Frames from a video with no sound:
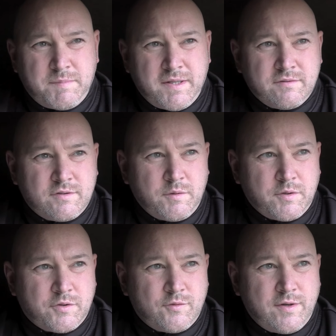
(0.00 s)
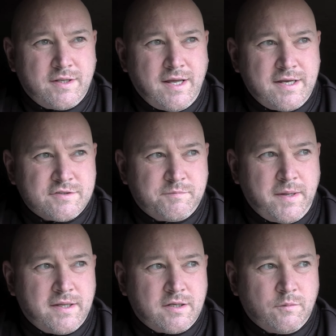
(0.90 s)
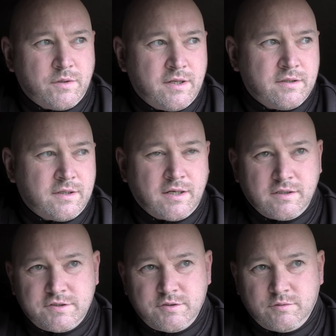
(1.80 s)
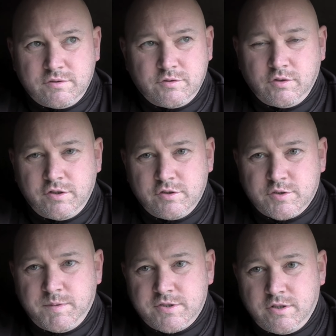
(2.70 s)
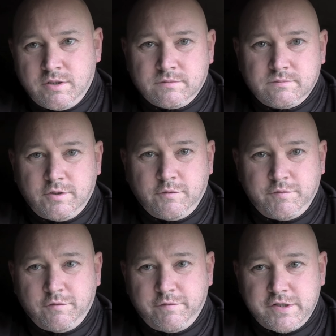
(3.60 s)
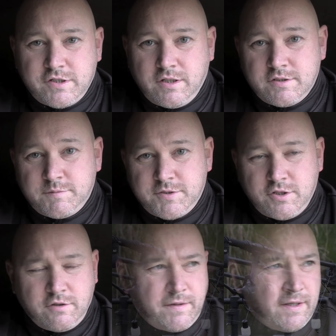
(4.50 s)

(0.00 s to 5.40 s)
been 2 or 3 days of bait going in, that it'll suddenly just switch on, do a few fish, and then switch off